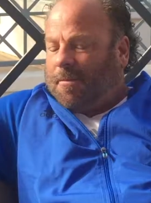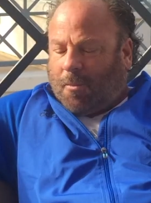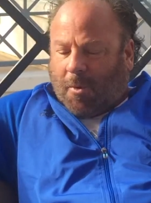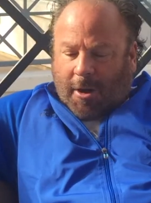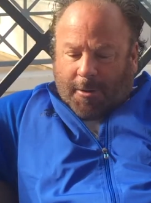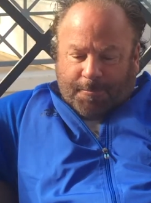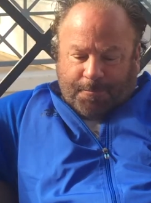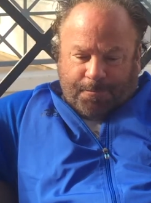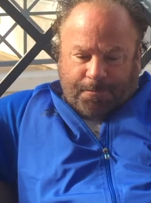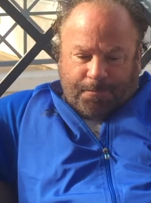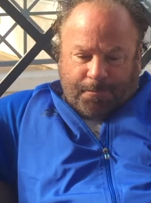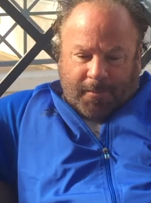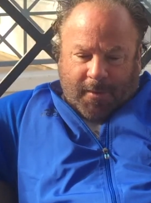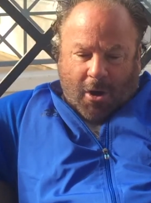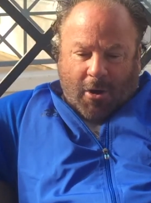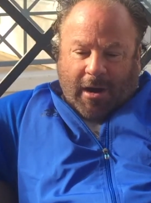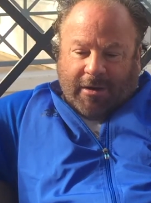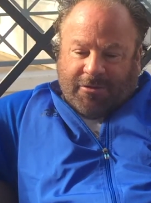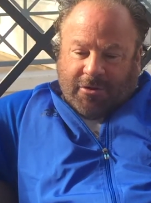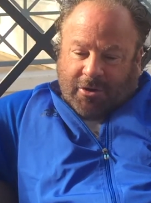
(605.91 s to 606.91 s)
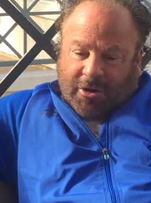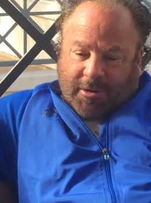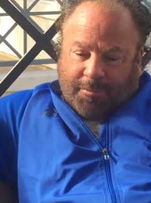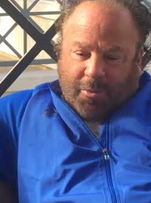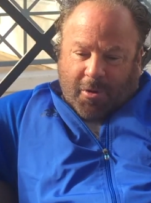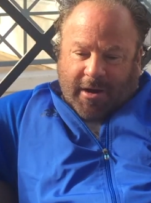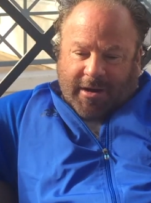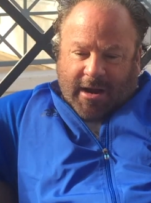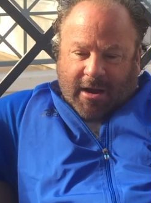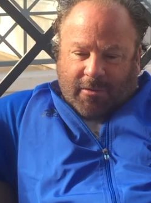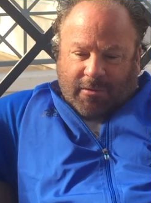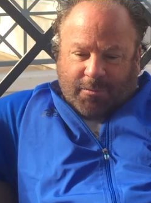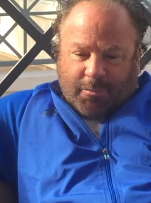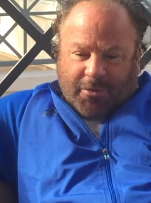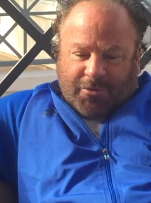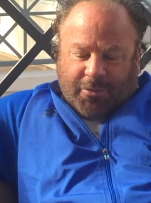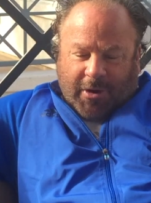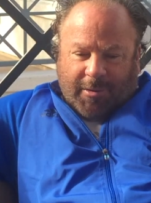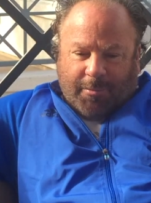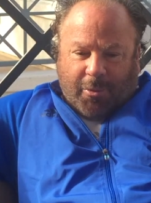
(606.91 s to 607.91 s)
Well, all right, it's a good point. Now,
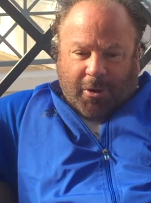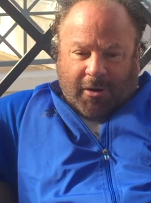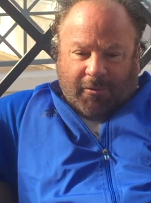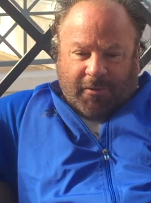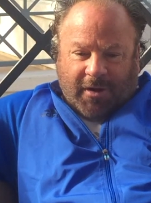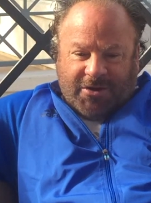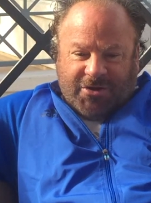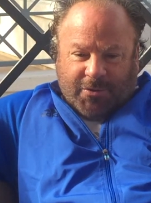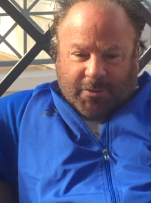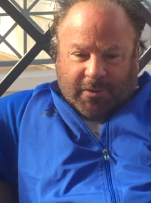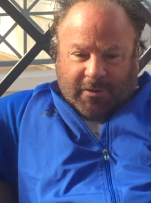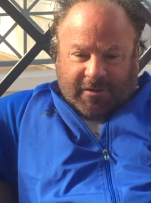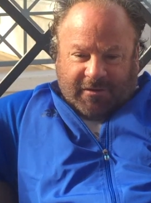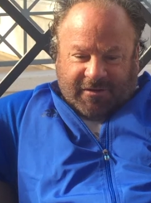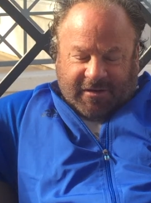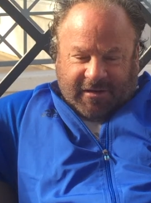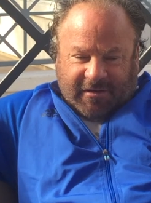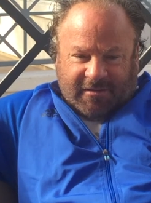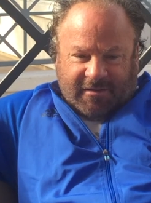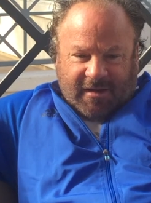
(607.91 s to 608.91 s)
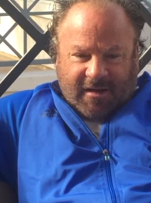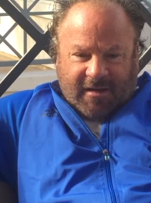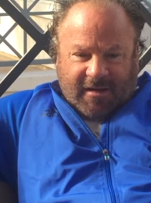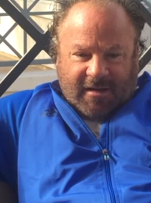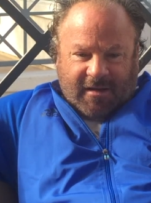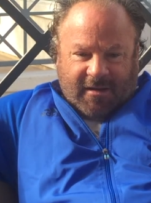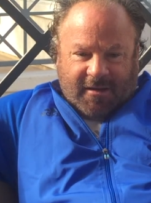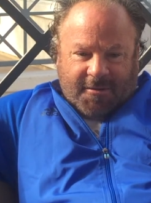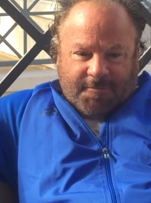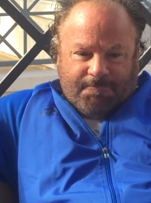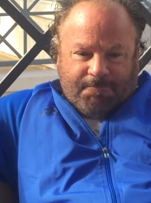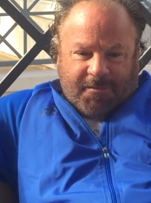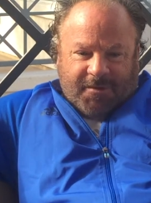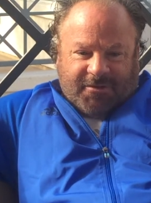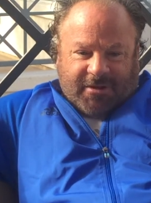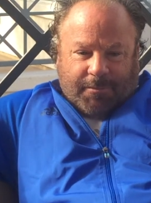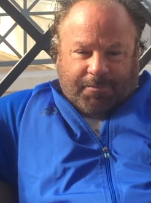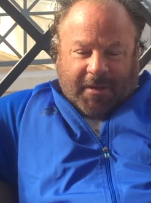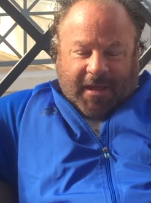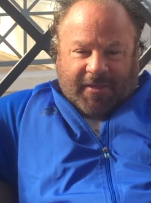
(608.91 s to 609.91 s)
between point rituals is
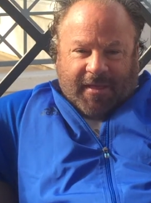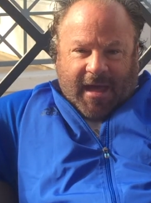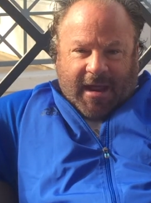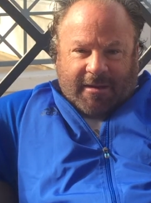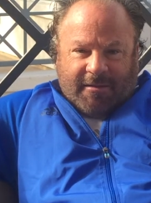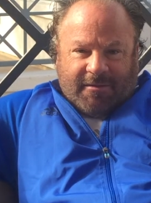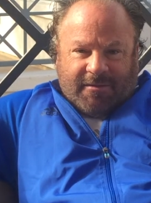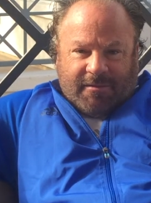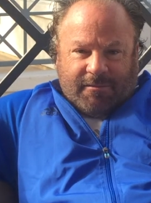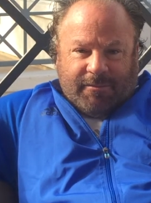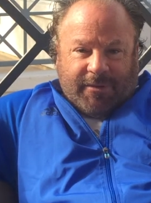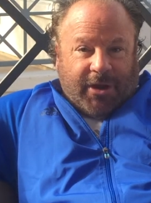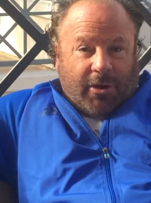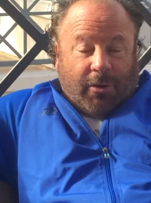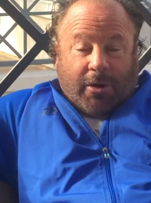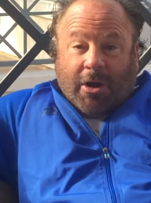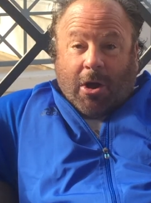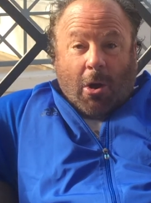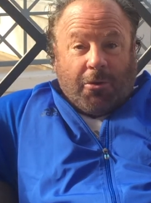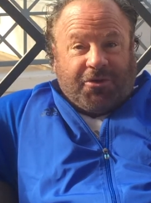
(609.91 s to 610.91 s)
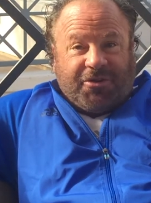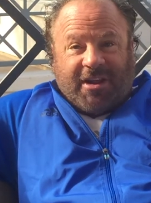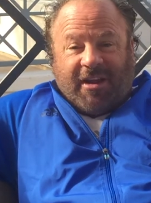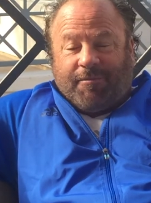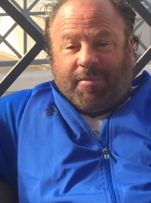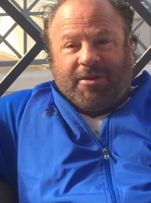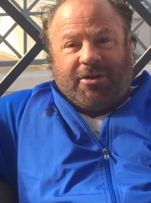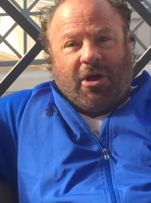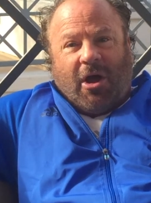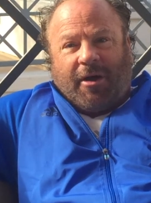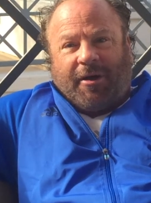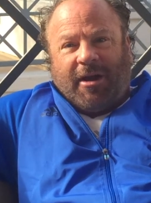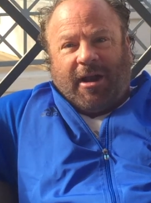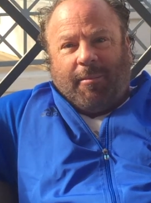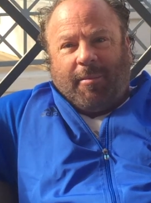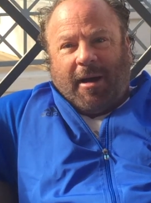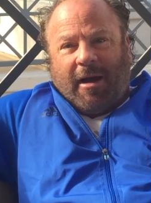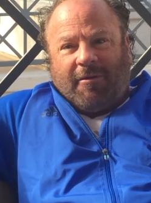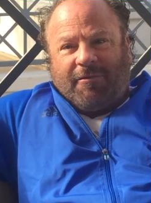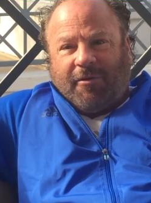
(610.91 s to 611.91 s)
something that, coaches have been talking
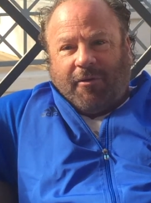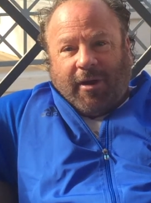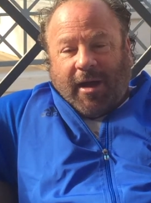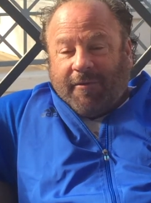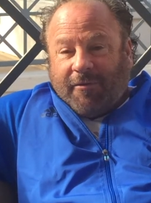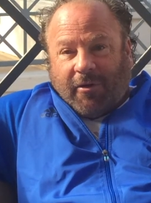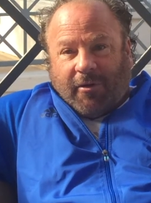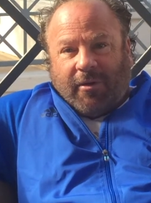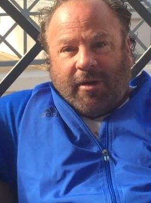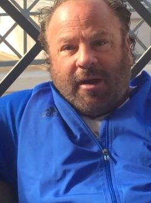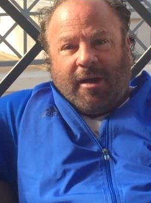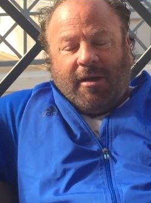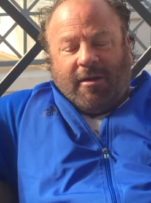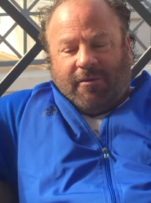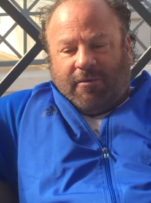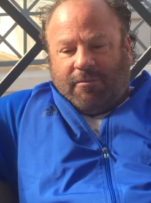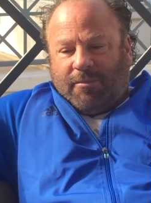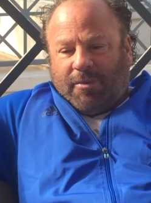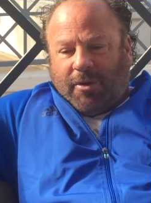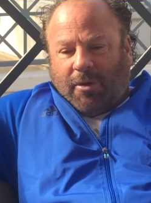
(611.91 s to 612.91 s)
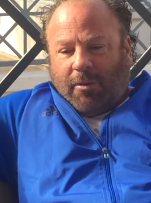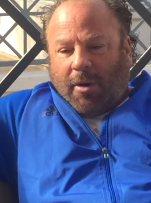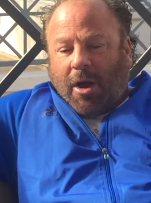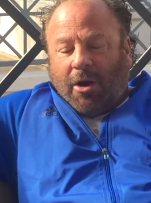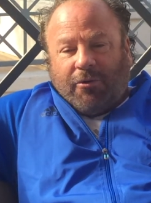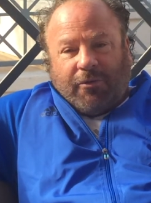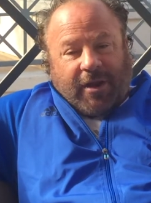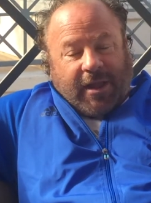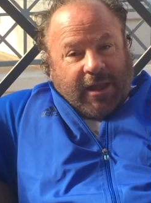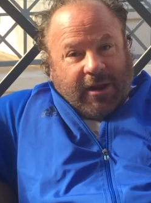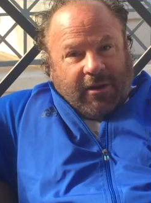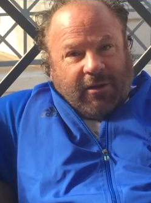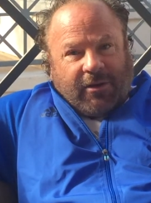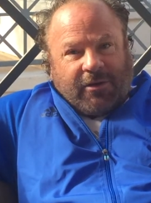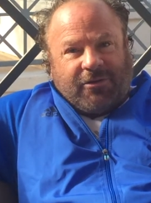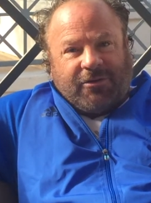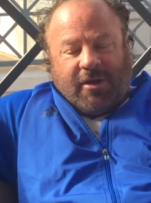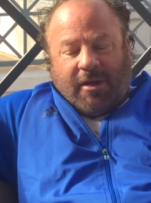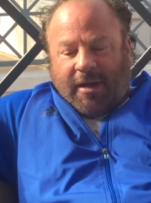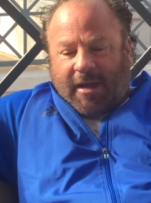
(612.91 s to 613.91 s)
about forever, 100
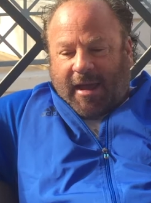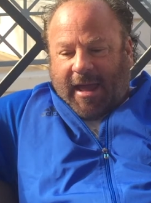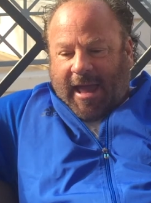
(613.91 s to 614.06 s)
years.